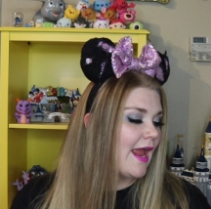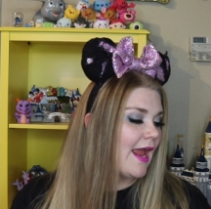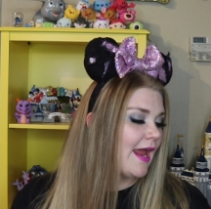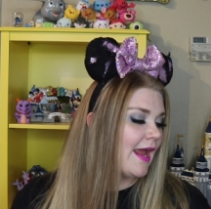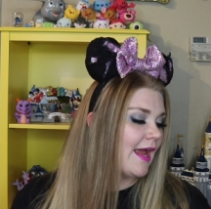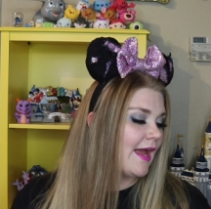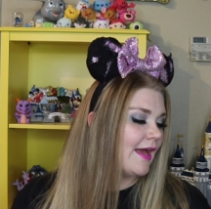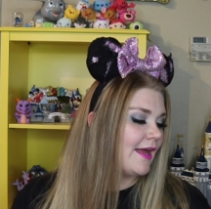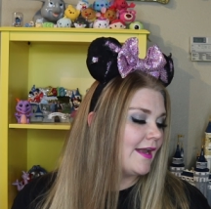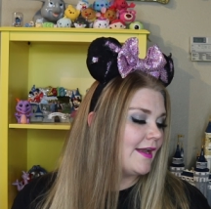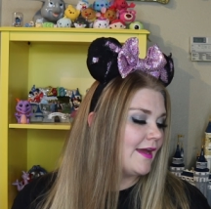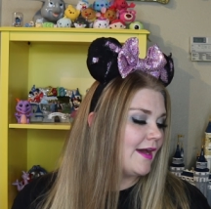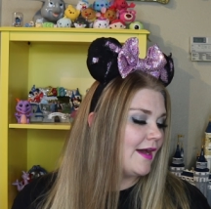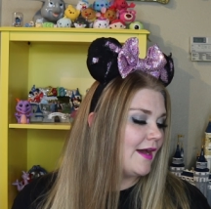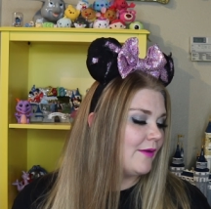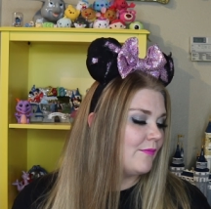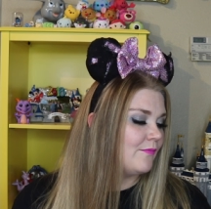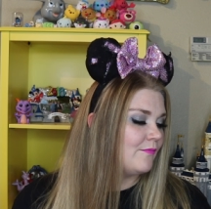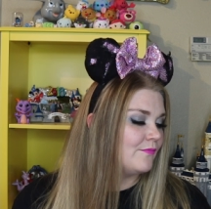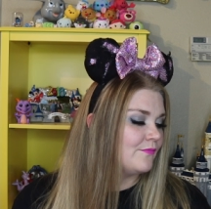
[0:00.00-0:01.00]

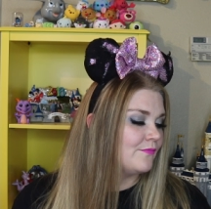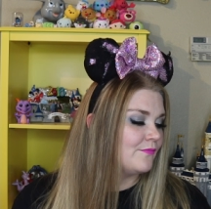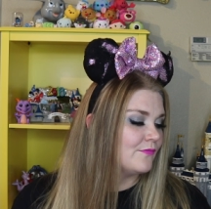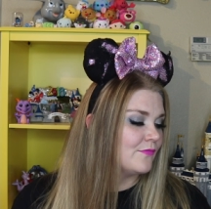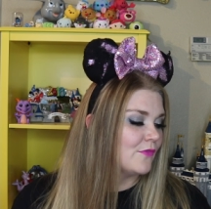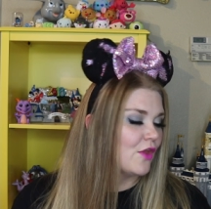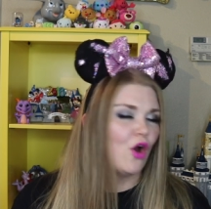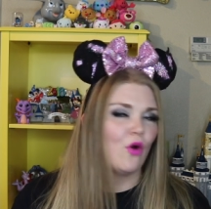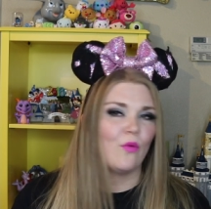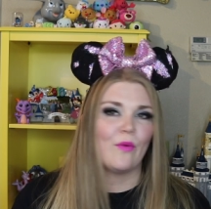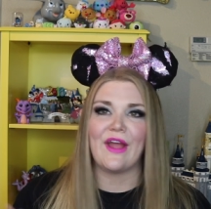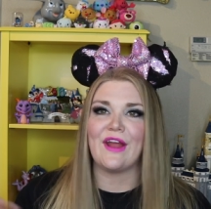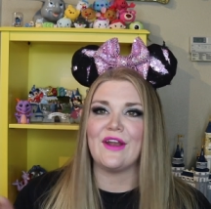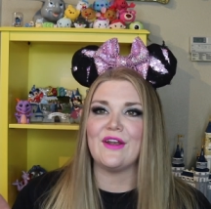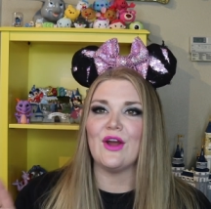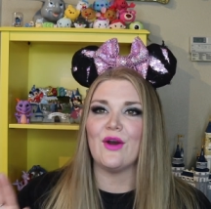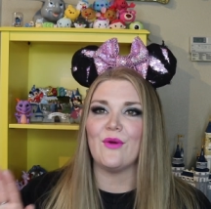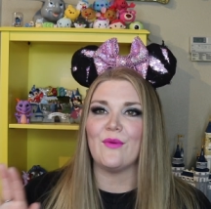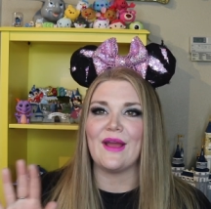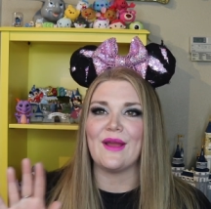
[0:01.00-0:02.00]
and,
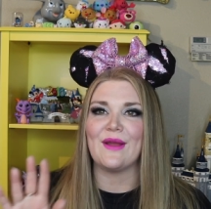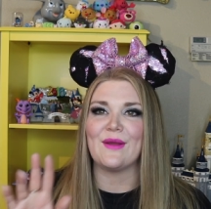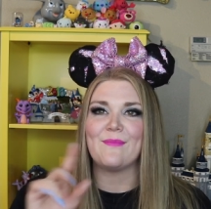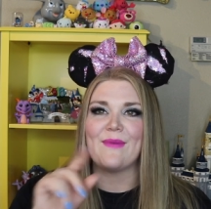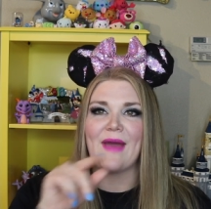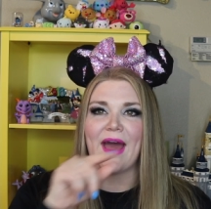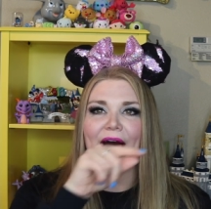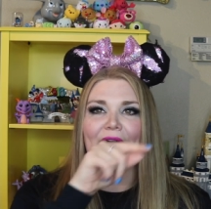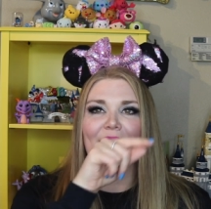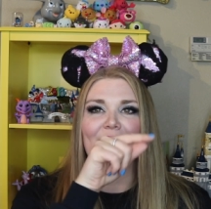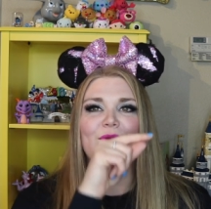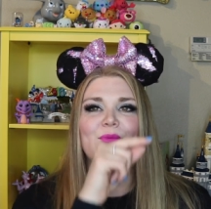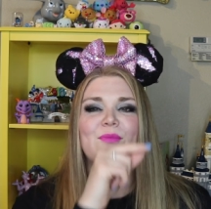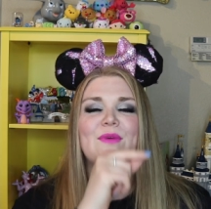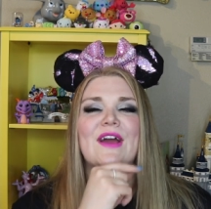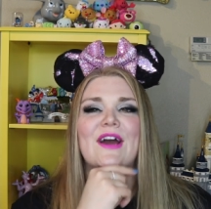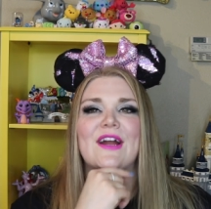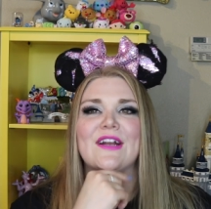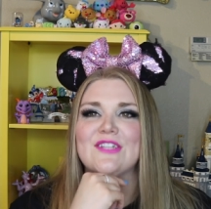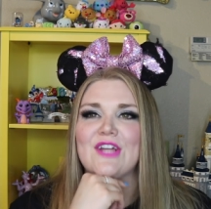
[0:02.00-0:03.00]

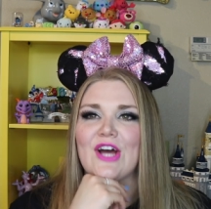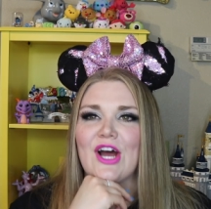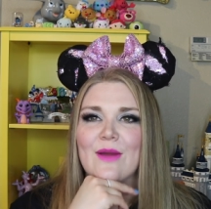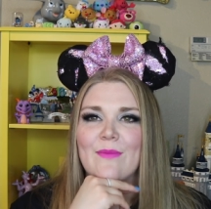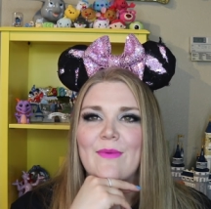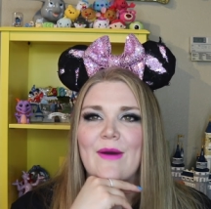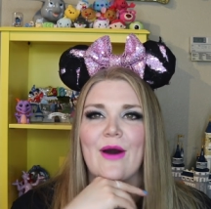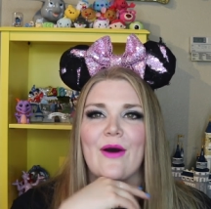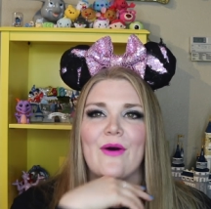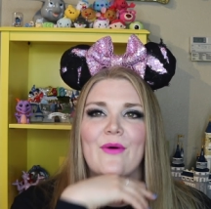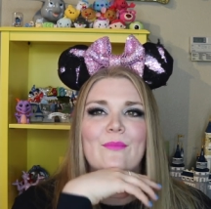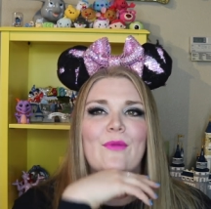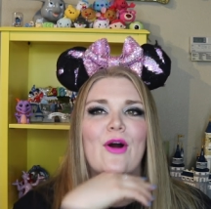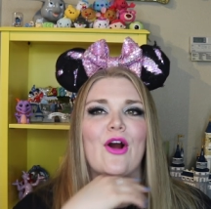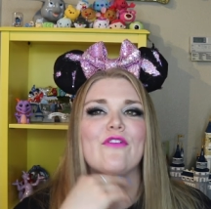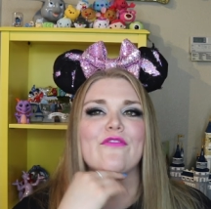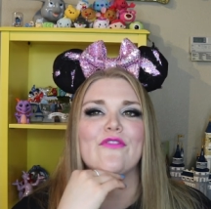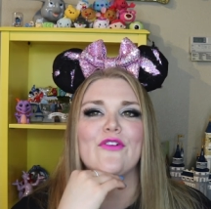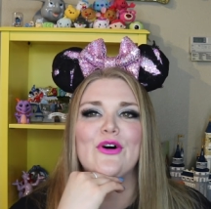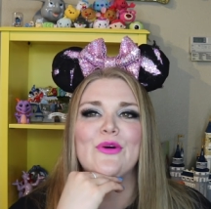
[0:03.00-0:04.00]
we got to talk about
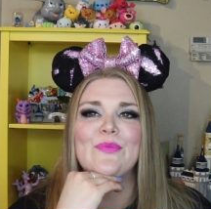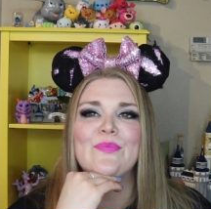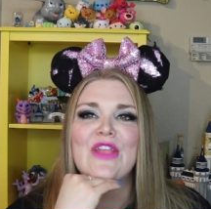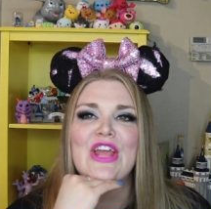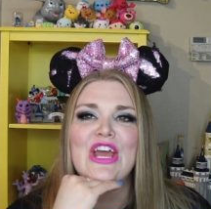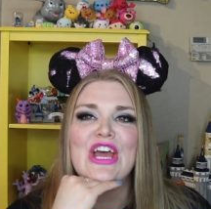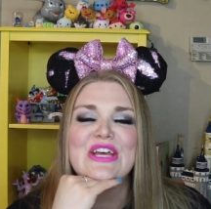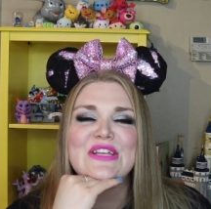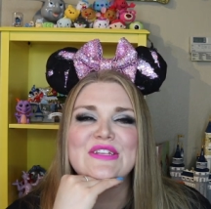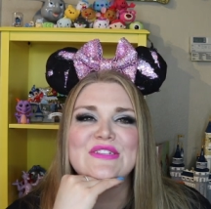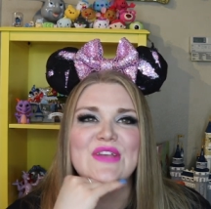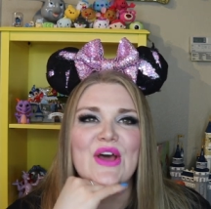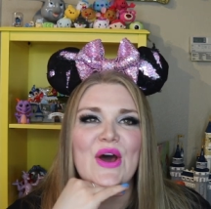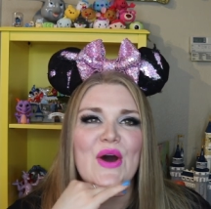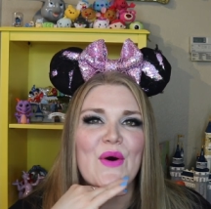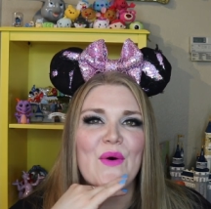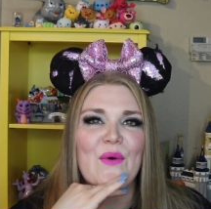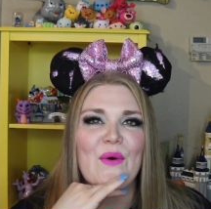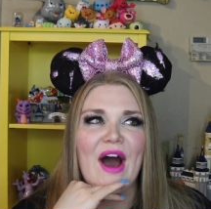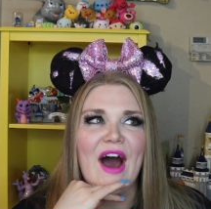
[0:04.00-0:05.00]
Marvel.
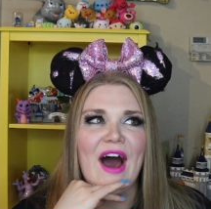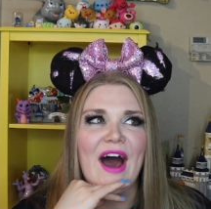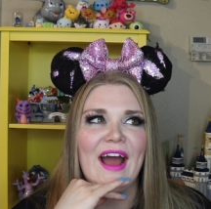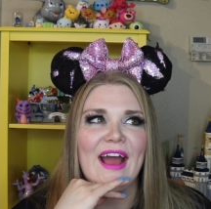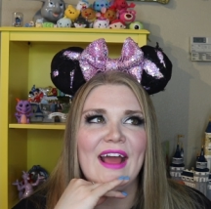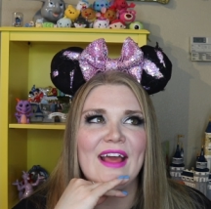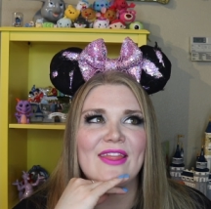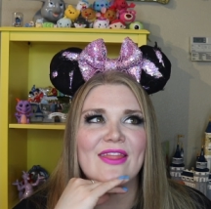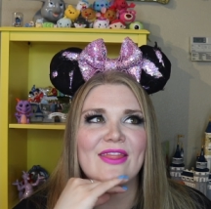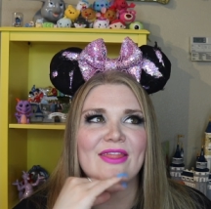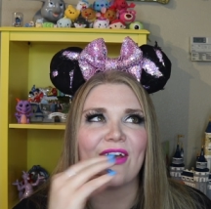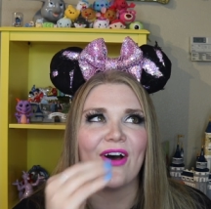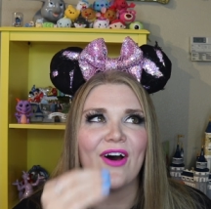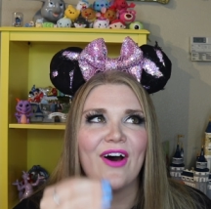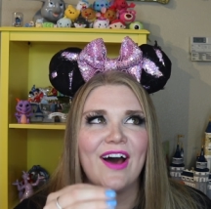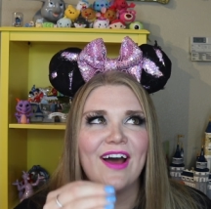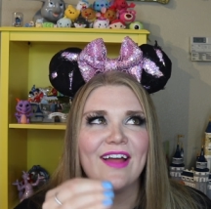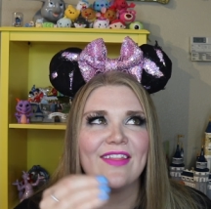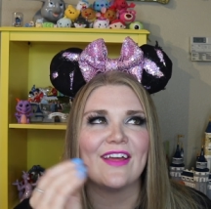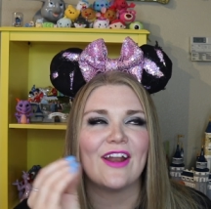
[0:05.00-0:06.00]
So I
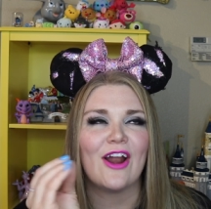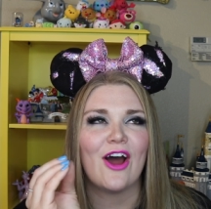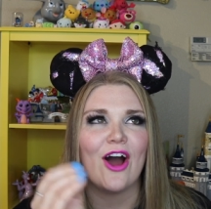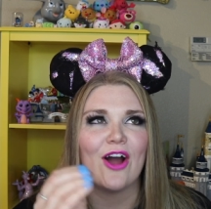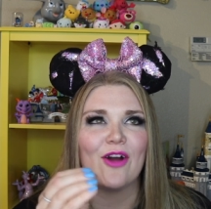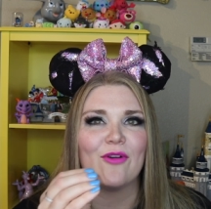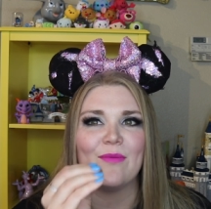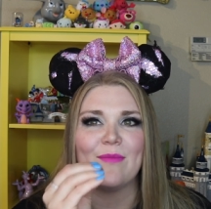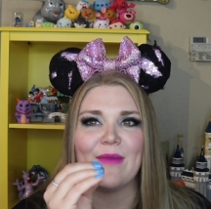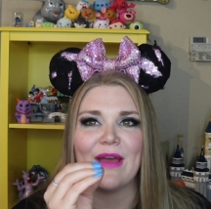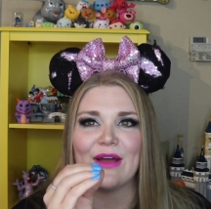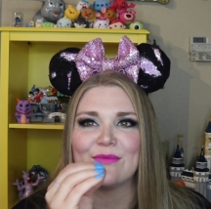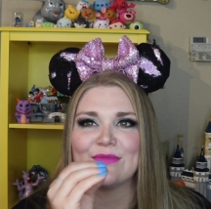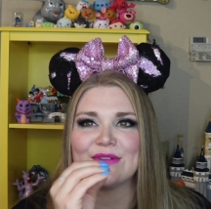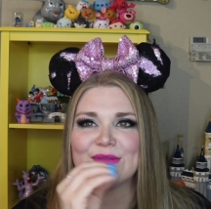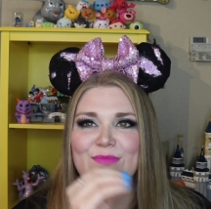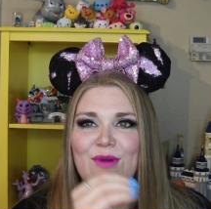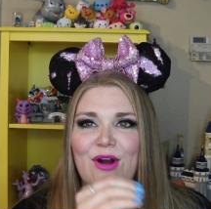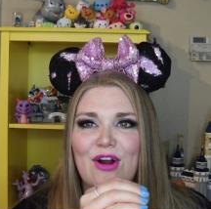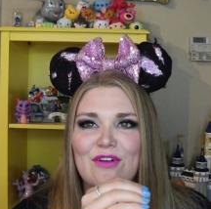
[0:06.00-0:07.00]
thought that Aquaman
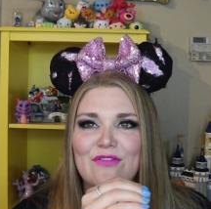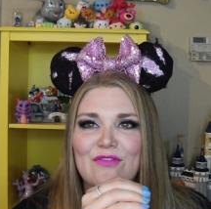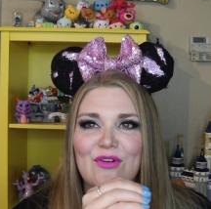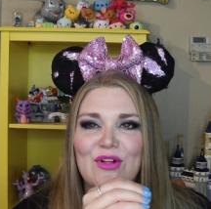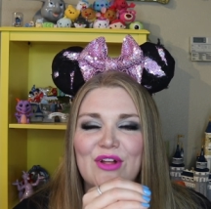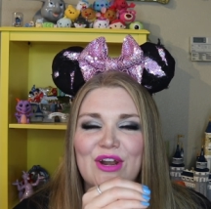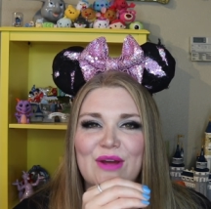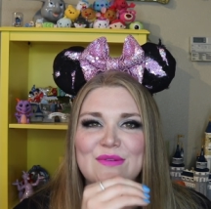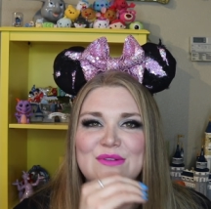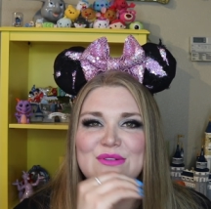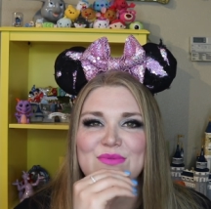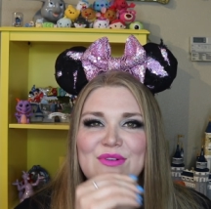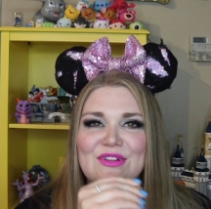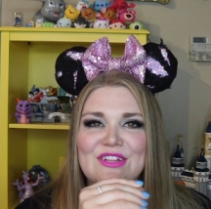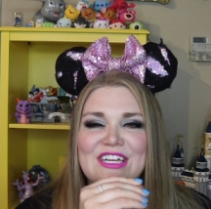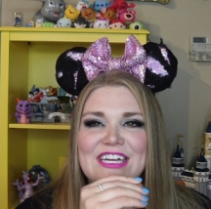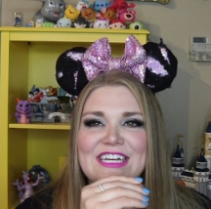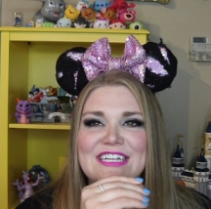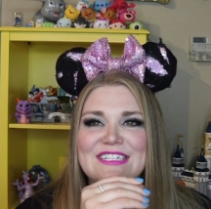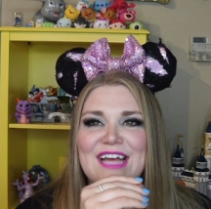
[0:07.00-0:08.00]
was Marvel and I was
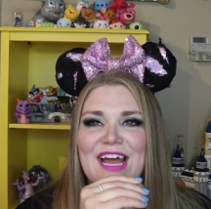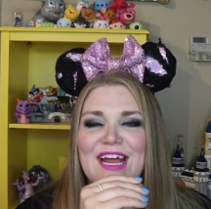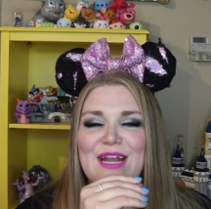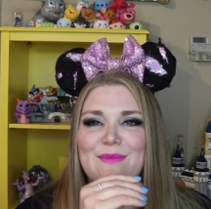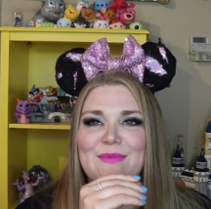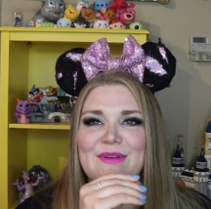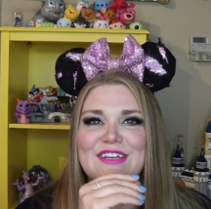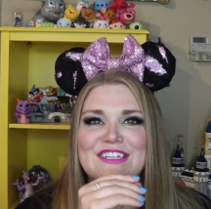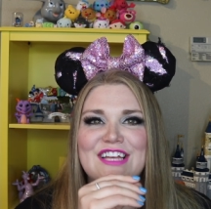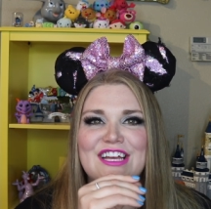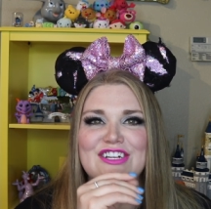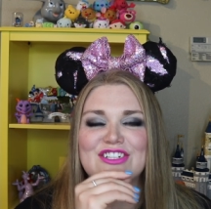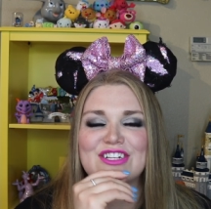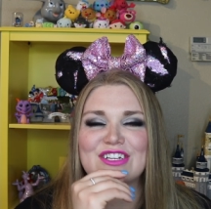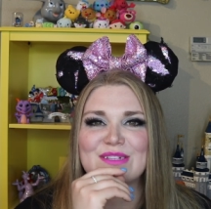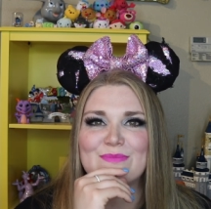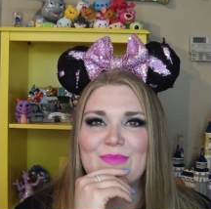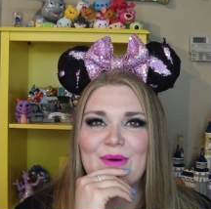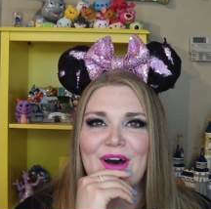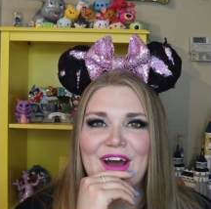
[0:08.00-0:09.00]
really excited because I
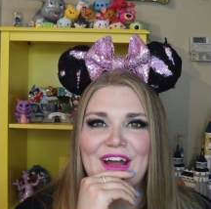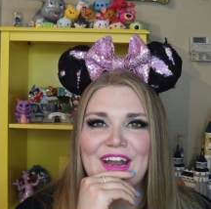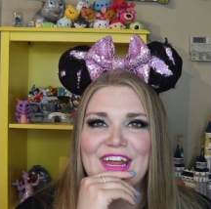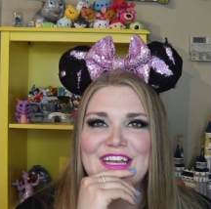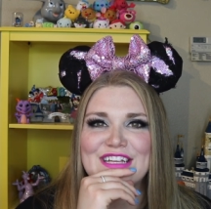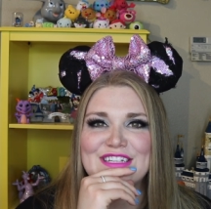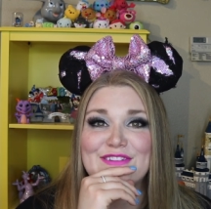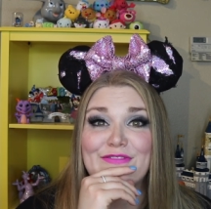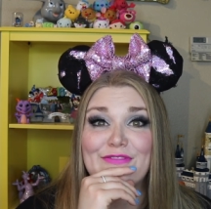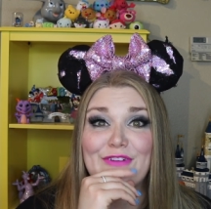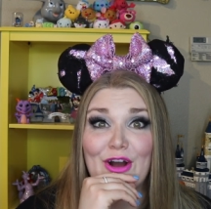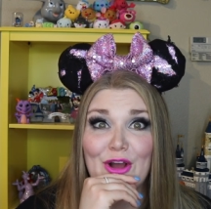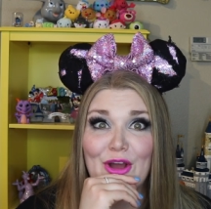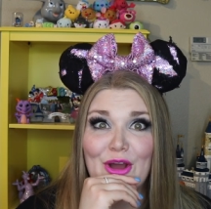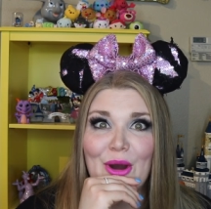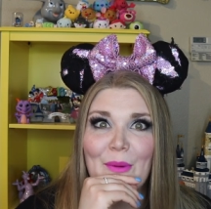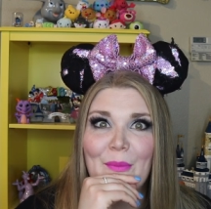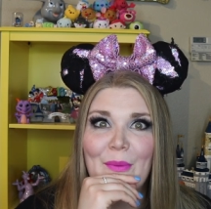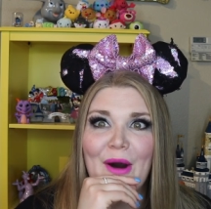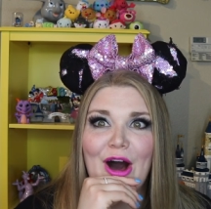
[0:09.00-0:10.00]
just bought his
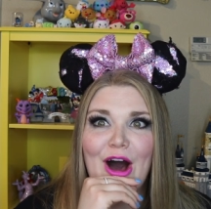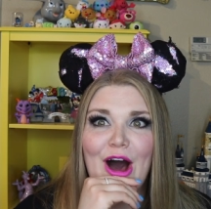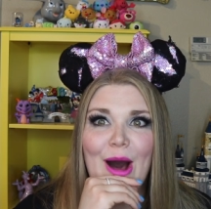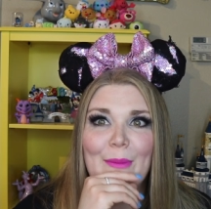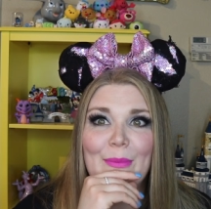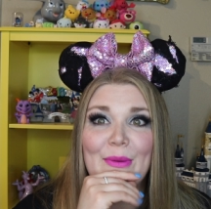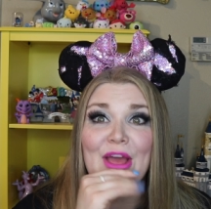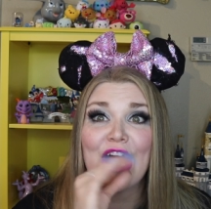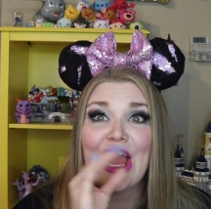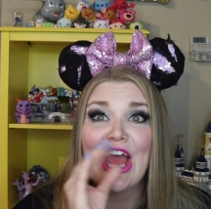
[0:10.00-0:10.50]
Funko Pop,